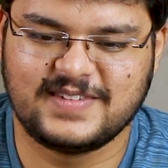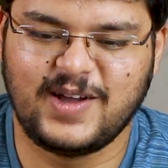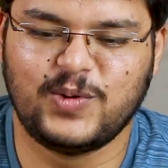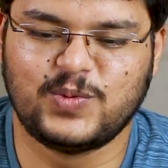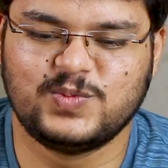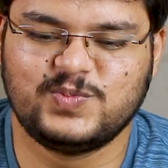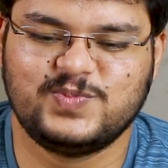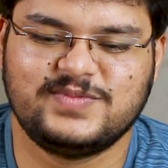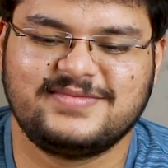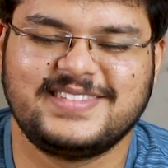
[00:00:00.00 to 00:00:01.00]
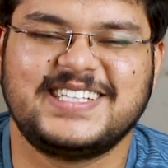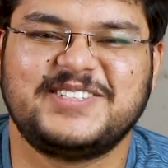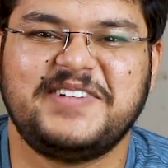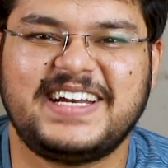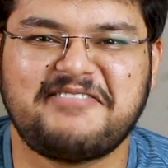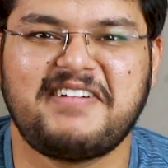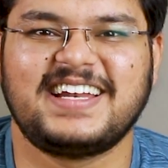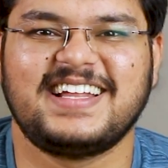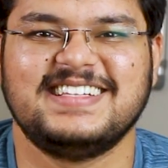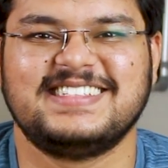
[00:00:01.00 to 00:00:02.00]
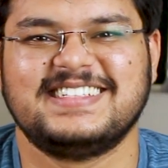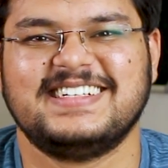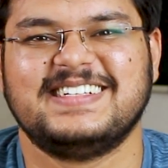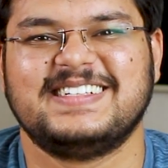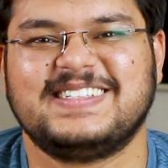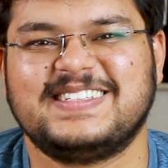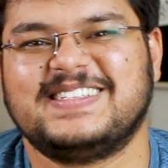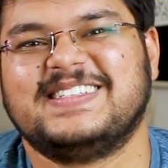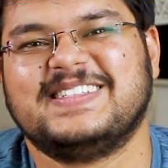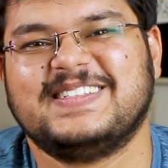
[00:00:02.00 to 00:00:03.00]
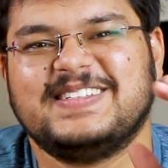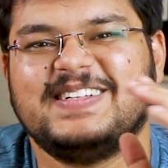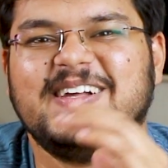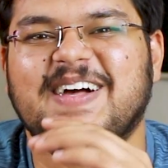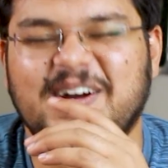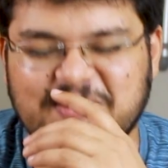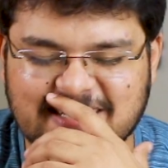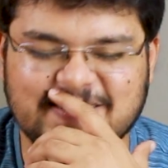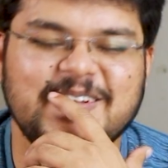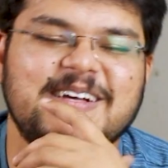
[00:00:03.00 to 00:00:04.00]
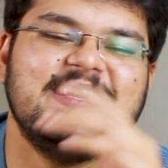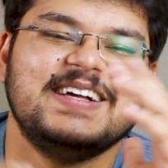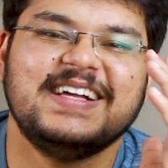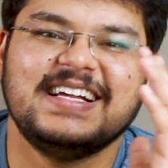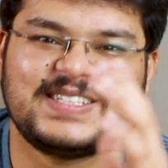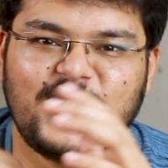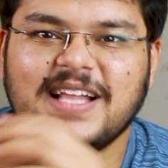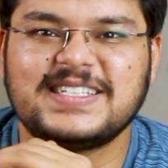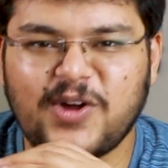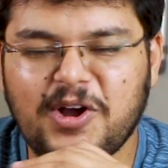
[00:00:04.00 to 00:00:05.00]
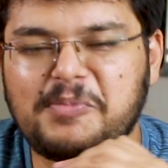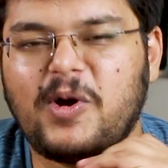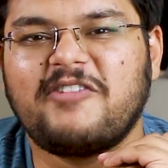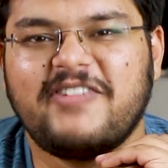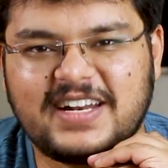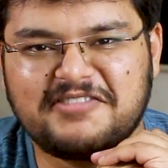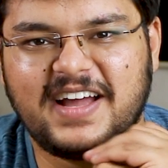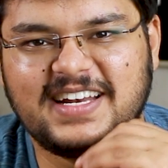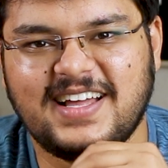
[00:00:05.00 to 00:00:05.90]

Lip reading: Oh, it's vitrified tiles. Okay. So let's talk about vitrified